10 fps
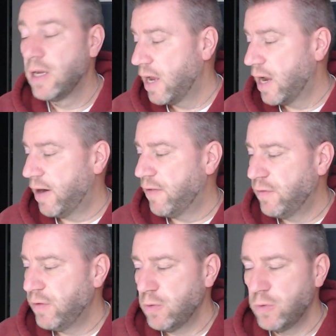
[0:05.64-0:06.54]
I
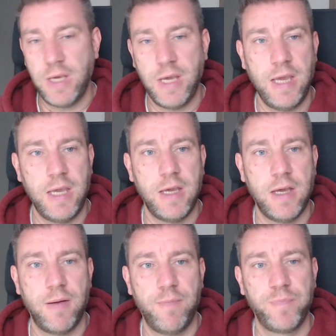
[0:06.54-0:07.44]
reviewed
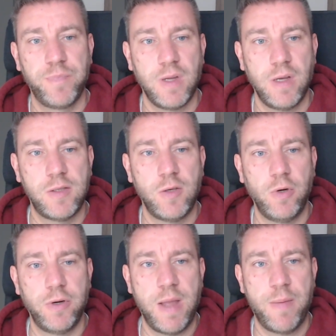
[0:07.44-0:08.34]
a
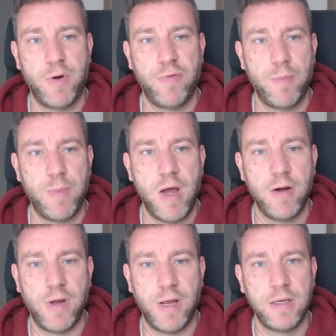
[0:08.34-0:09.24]
solar camera from
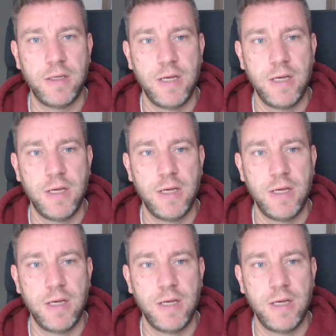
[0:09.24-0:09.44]
Anran,